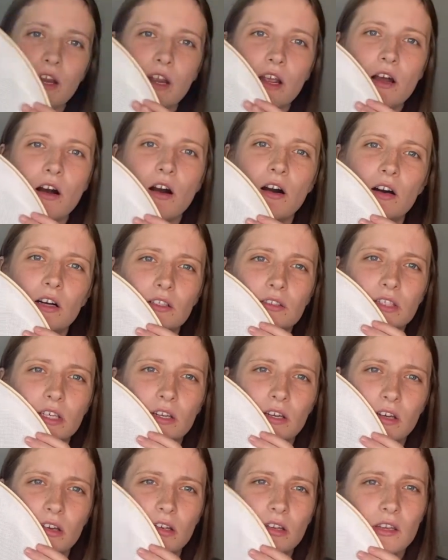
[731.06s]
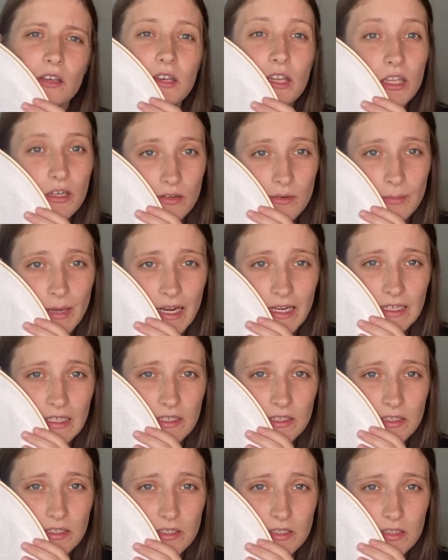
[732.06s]
called needle
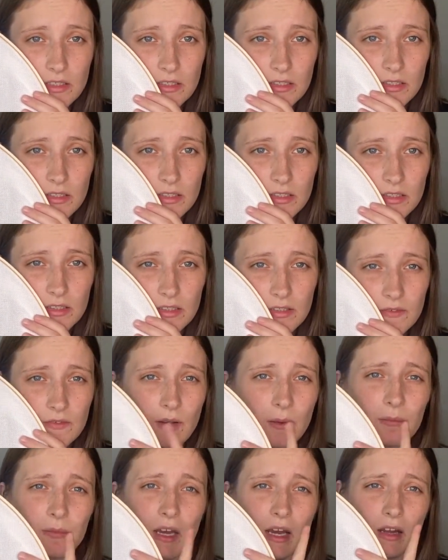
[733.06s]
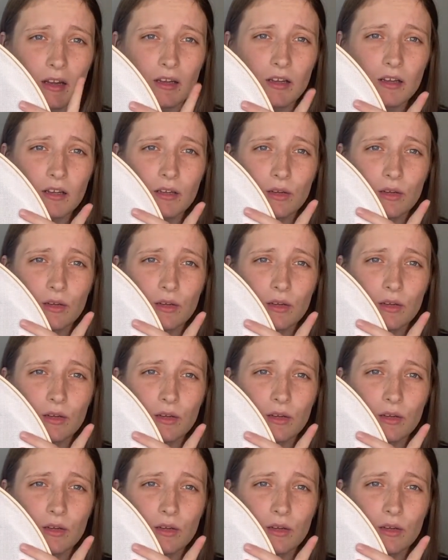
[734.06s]
minders, if I'm not